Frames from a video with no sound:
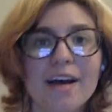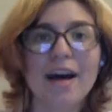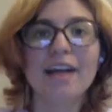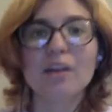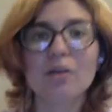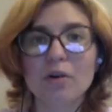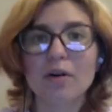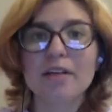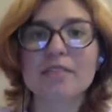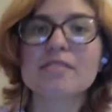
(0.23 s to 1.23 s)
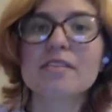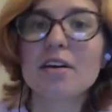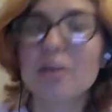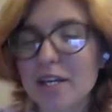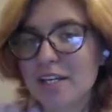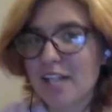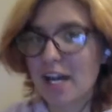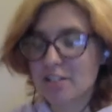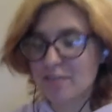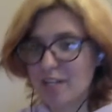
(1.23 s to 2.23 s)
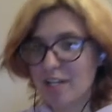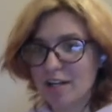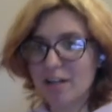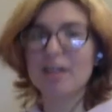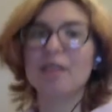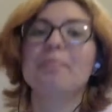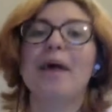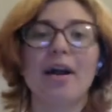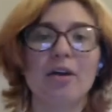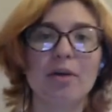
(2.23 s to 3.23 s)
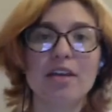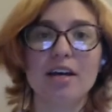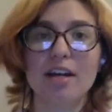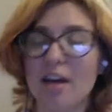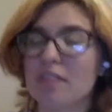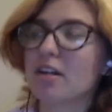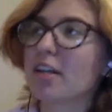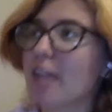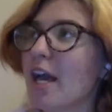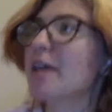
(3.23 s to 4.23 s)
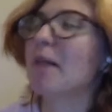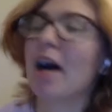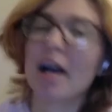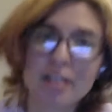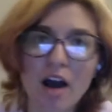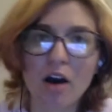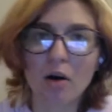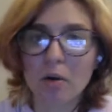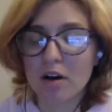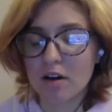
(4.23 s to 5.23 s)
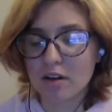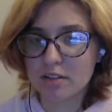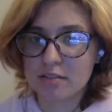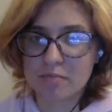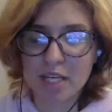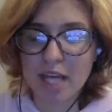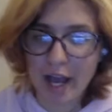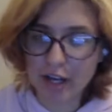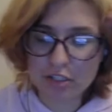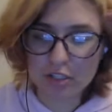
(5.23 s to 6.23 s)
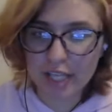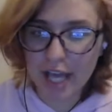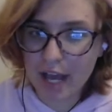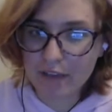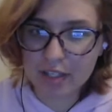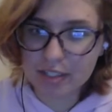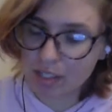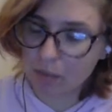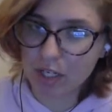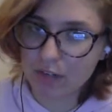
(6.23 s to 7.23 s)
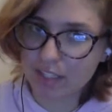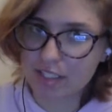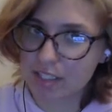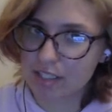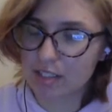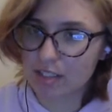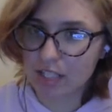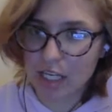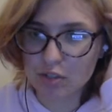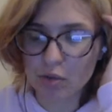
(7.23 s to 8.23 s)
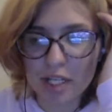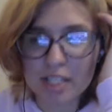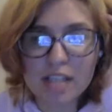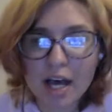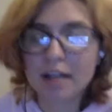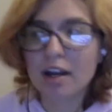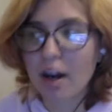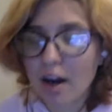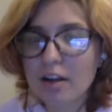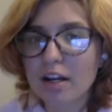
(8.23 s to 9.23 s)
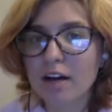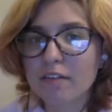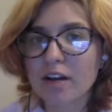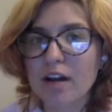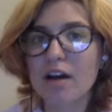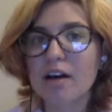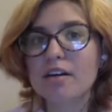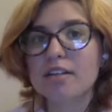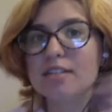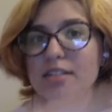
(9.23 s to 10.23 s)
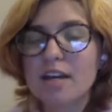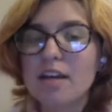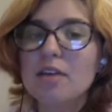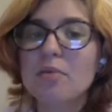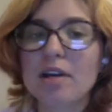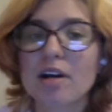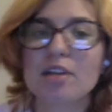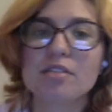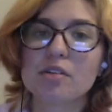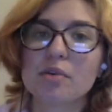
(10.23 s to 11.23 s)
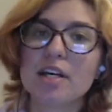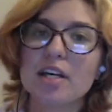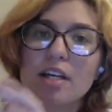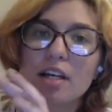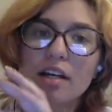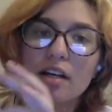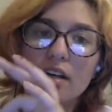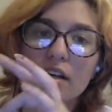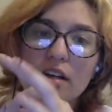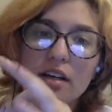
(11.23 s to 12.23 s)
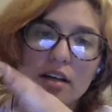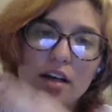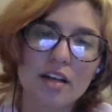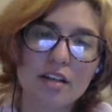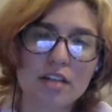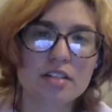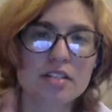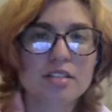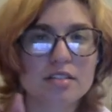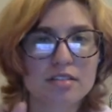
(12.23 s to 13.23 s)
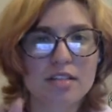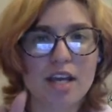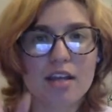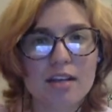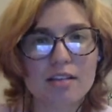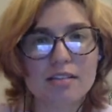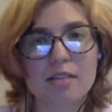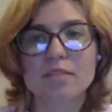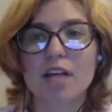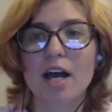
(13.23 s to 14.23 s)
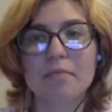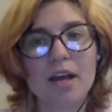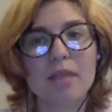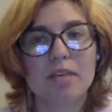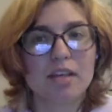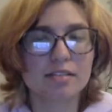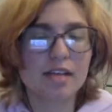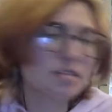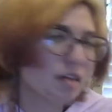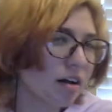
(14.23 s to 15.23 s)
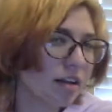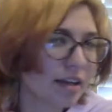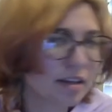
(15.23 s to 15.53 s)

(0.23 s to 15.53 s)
Hello Royals, Queen Catastrophe here, back with another game. I know, me actually having somewhat of a consistent schedule, it's unheard of. Today we are doing another dating sim type game because that's all I can